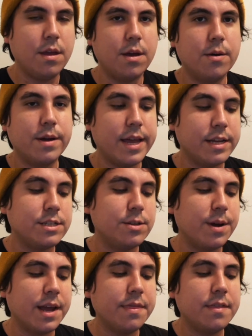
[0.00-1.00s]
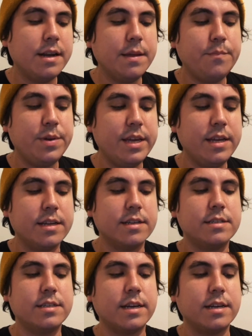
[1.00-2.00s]
Okay, so Anthony B
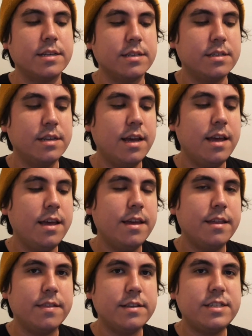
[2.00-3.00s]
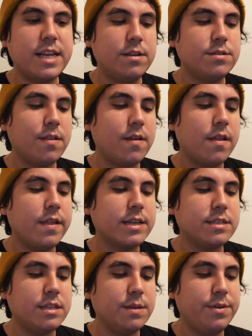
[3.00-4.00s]
says, this sounds a lot like
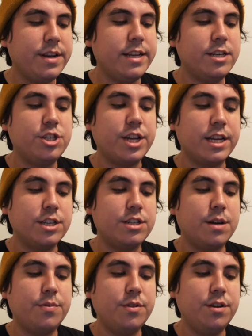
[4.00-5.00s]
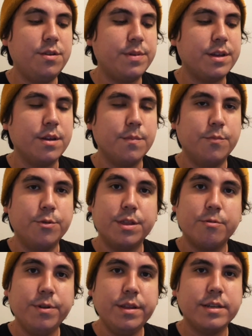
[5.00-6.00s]
Slip It In changed up a little bit
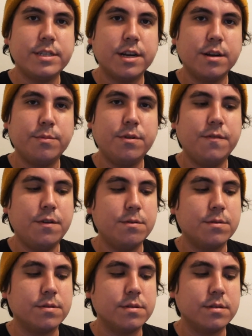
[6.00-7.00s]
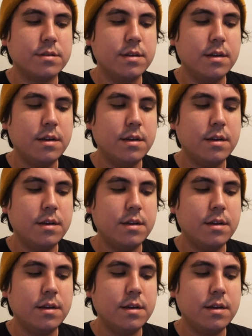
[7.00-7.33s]
with really terrible vocals.